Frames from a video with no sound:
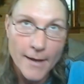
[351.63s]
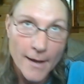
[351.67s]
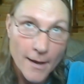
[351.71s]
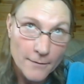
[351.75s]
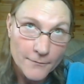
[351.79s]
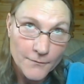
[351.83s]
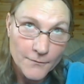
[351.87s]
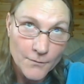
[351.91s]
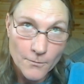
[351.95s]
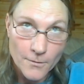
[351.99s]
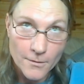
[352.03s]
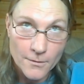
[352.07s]

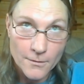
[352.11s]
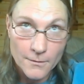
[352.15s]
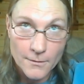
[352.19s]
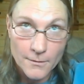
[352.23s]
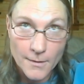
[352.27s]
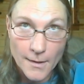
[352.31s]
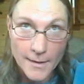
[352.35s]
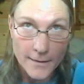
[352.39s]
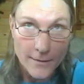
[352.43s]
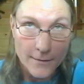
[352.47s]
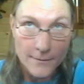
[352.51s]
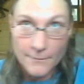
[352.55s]
out to where
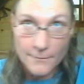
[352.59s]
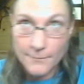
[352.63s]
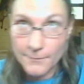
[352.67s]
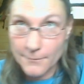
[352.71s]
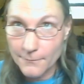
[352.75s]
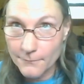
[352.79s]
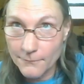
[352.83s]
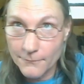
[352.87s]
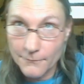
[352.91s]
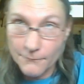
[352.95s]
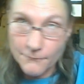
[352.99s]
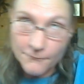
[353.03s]
I could
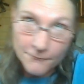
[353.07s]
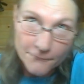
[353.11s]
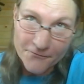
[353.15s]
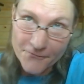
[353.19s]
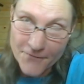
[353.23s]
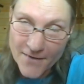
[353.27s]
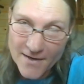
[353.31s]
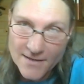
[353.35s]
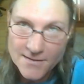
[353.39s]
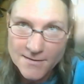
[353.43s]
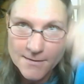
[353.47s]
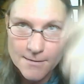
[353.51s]

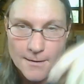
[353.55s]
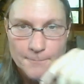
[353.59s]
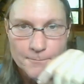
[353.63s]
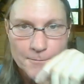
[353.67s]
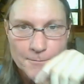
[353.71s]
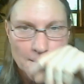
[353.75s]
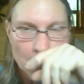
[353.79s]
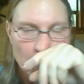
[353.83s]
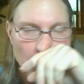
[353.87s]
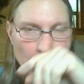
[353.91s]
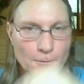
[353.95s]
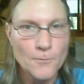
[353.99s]
face it up
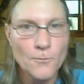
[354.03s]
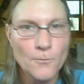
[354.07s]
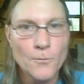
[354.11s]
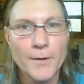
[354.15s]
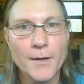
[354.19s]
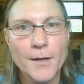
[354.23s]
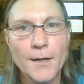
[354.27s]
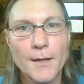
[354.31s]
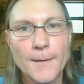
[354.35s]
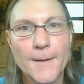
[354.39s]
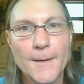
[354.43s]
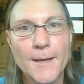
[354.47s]
the other
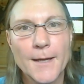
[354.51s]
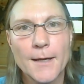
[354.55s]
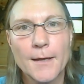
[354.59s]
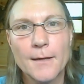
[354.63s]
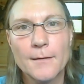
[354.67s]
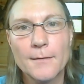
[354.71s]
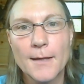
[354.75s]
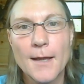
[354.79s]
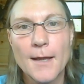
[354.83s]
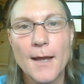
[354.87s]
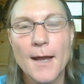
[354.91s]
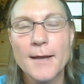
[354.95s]
way.
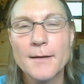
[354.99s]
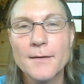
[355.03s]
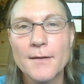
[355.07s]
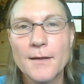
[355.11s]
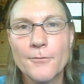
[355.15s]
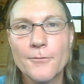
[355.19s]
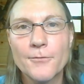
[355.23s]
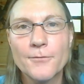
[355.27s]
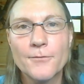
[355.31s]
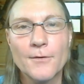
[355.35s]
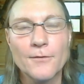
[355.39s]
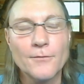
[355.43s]
And the
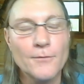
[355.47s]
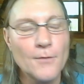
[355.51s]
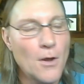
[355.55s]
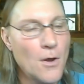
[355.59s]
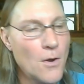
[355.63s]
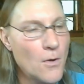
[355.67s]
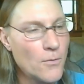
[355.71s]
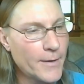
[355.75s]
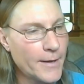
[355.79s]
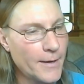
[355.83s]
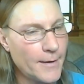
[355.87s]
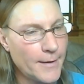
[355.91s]
idea was this.
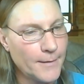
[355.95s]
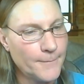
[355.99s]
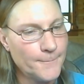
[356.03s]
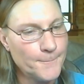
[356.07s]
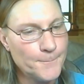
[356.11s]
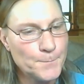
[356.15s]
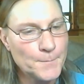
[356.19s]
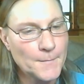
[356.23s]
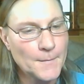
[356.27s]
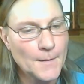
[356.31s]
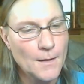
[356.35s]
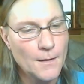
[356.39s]
Okay,
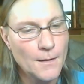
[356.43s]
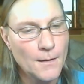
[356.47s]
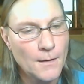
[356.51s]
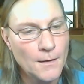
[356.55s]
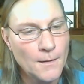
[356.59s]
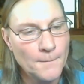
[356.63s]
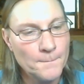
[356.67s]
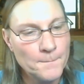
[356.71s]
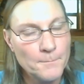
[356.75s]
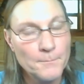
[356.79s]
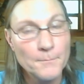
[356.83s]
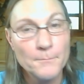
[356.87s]

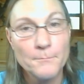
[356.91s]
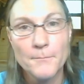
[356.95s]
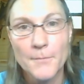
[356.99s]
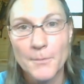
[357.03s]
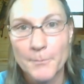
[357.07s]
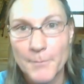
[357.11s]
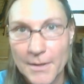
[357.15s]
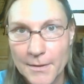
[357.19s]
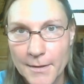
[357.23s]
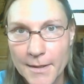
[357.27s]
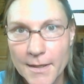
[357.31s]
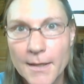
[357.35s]
um, my
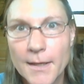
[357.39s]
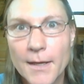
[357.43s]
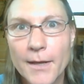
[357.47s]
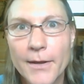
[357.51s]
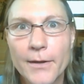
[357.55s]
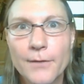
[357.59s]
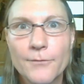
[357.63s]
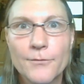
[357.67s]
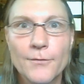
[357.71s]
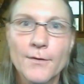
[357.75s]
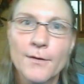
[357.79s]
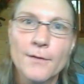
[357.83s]
buddy
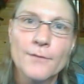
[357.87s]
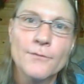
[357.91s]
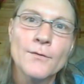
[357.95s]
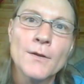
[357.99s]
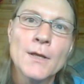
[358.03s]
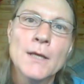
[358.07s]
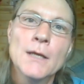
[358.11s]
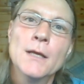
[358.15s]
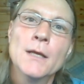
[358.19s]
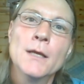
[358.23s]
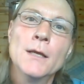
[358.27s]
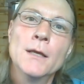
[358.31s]
Ken says,
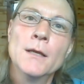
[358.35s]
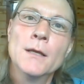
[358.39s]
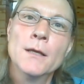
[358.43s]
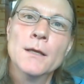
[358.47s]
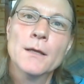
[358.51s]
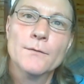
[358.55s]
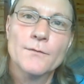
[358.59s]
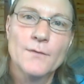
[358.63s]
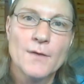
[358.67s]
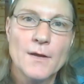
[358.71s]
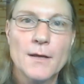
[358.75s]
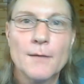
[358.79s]

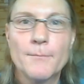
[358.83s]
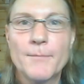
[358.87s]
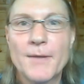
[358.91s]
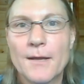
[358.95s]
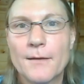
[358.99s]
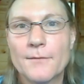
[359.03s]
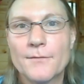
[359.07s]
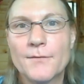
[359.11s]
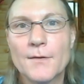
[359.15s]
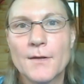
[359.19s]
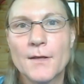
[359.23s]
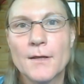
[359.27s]
it's kind of
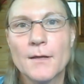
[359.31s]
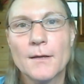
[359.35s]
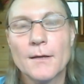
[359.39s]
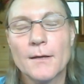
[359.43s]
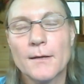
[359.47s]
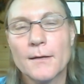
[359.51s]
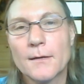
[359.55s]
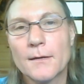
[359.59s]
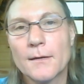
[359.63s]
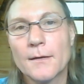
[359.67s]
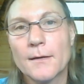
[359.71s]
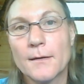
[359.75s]
messy.
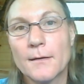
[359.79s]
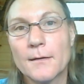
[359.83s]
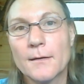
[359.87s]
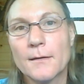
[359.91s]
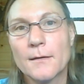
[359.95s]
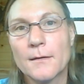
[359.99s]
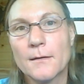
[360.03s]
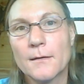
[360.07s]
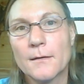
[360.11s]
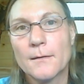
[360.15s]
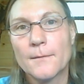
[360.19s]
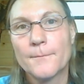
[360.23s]
Uh,
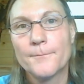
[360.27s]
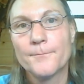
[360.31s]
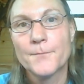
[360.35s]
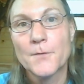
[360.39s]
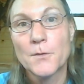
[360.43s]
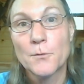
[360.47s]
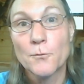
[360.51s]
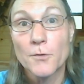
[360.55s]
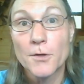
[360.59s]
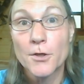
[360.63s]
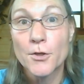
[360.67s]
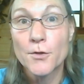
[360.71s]
um,
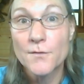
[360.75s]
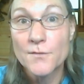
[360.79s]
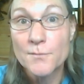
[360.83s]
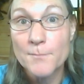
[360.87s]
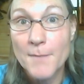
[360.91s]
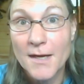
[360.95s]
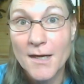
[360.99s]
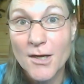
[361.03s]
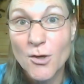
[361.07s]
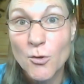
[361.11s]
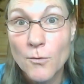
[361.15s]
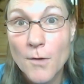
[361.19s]
you want to use
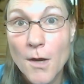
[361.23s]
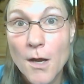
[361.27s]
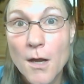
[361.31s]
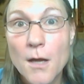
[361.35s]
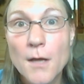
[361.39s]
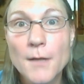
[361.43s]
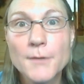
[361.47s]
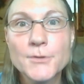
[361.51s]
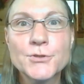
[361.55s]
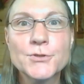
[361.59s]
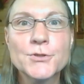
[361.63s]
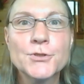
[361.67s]
my
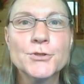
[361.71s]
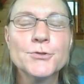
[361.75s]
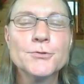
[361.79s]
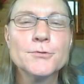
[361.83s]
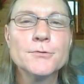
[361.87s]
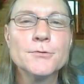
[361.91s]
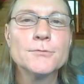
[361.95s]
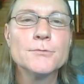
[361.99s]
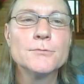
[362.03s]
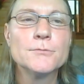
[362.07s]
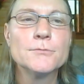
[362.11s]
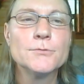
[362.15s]
garage
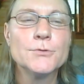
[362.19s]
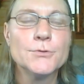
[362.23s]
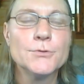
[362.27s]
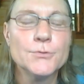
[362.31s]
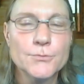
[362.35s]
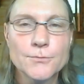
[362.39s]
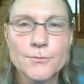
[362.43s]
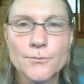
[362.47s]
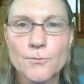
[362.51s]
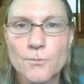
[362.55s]
to do the